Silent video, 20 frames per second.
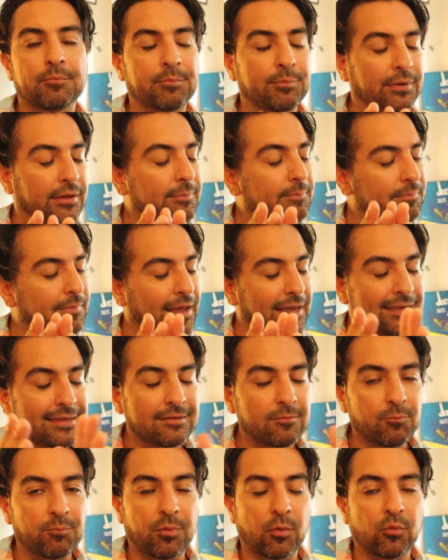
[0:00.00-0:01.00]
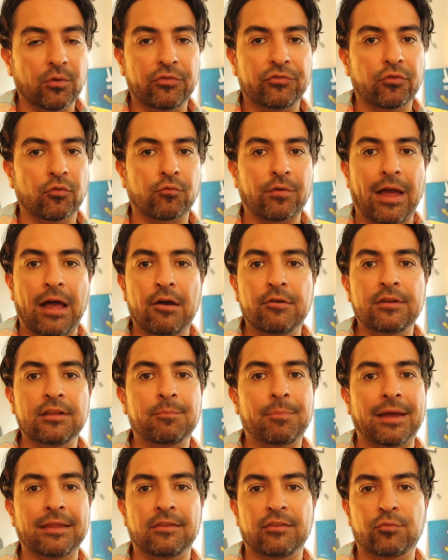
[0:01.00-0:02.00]
But I, but we're
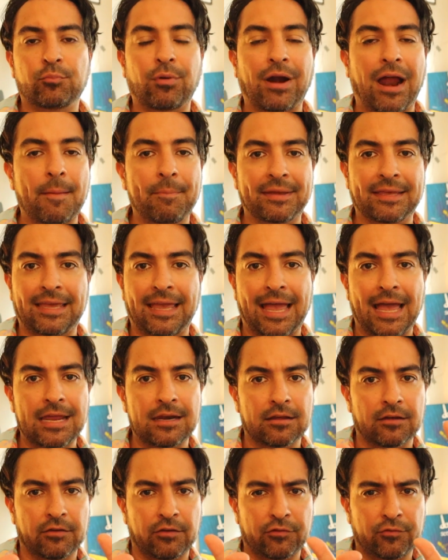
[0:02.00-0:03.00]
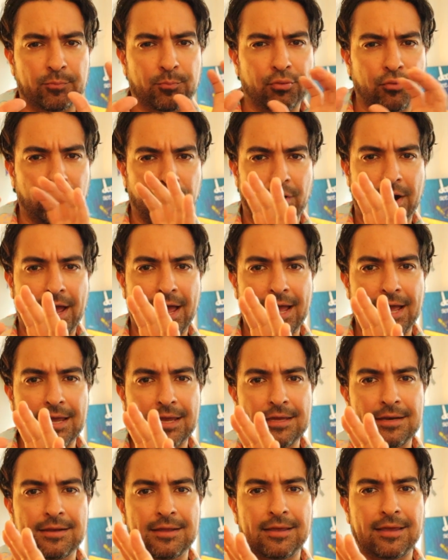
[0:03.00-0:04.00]
surrounded by this propaganda of
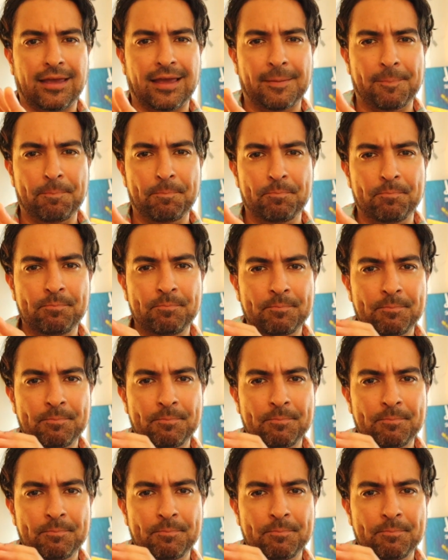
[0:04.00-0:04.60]
pride and